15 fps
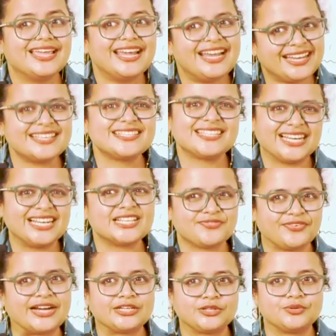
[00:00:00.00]
It is
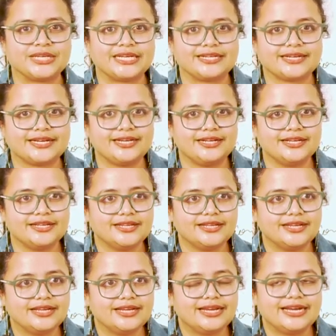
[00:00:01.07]
fun to read, right?
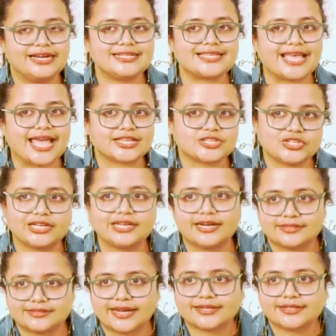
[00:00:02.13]
It is actually
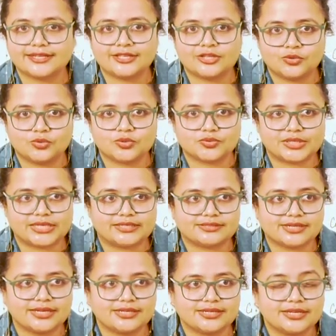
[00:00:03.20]
attracting you to read,
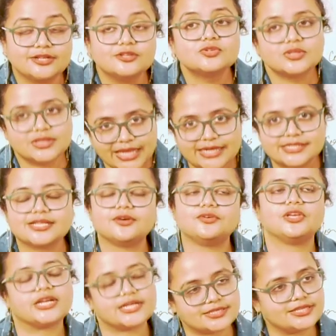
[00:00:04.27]
right? So that's how
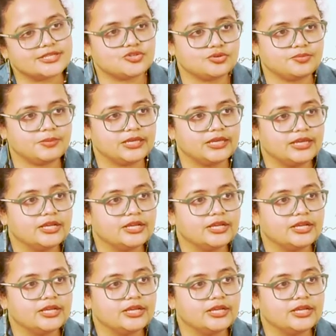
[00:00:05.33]
your essay should be.